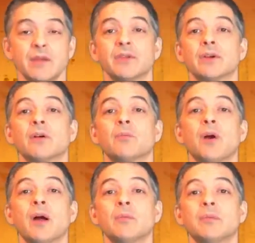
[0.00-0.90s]
There are
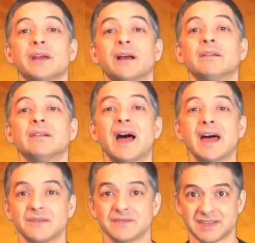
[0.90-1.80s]
probably a
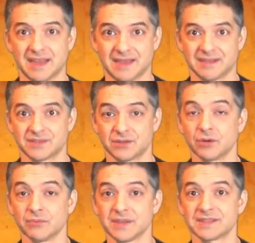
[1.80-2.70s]
lot of signs
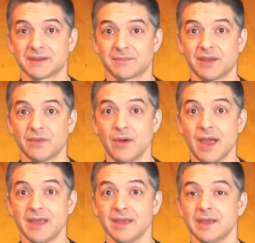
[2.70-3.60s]
you're missing, by the
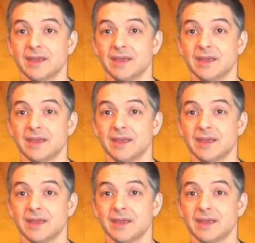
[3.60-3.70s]
way.